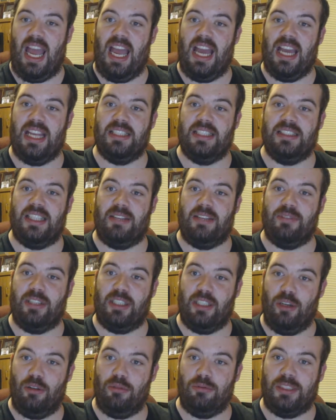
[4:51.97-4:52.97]
and they
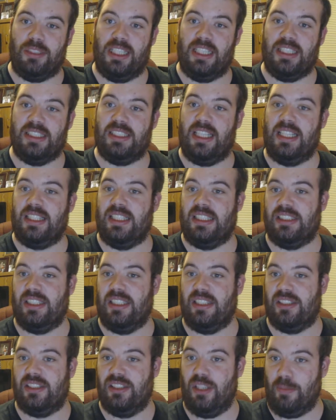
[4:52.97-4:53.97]
record it and send it
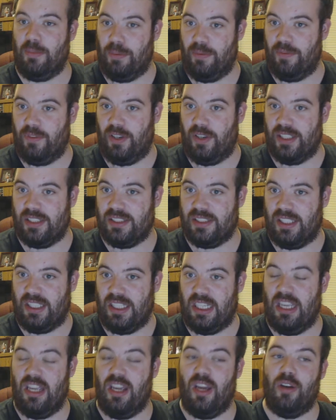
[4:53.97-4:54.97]
to the supervisor,
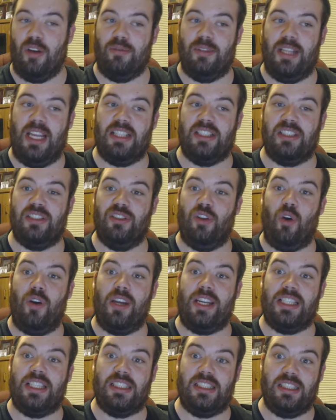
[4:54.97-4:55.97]
who then's
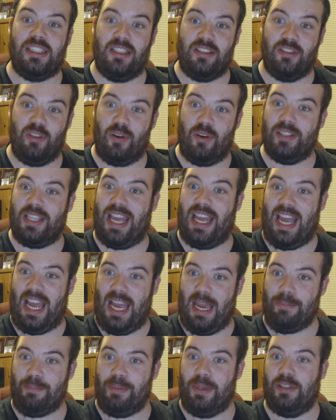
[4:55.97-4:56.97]
not not that
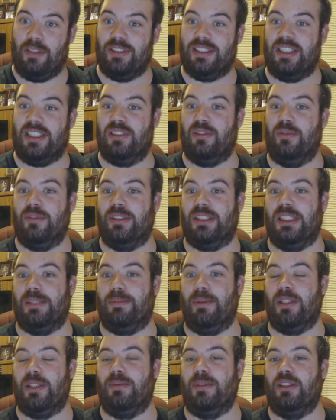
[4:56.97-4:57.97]
happy because that's not what she's
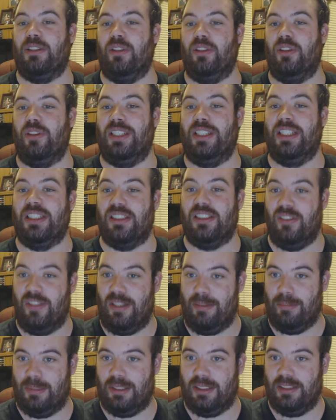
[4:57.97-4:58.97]
supposed to be doing on the
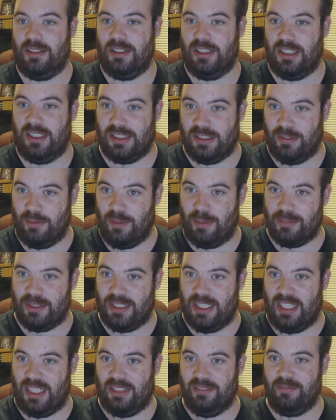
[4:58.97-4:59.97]
assignment. You see what I'm
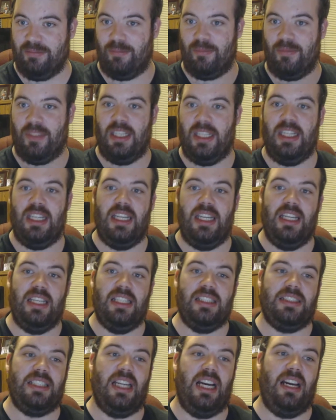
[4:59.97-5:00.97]
saying?
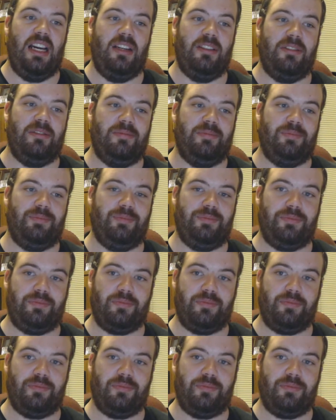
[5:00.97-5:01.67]
So